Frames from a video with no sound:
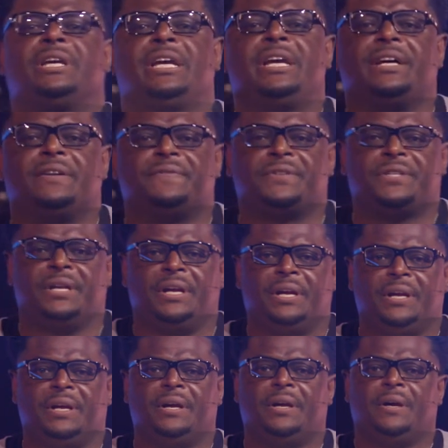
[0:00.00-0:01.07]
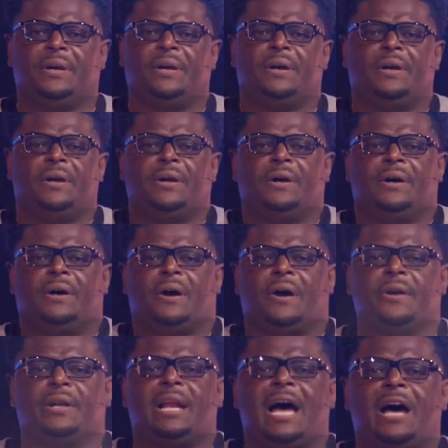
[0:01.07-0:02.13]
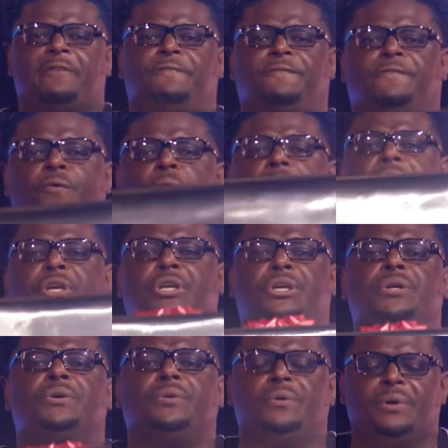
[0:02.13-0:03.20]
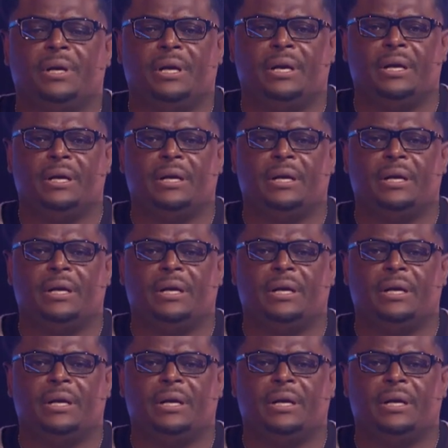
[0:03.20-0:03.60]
gifts are not for you.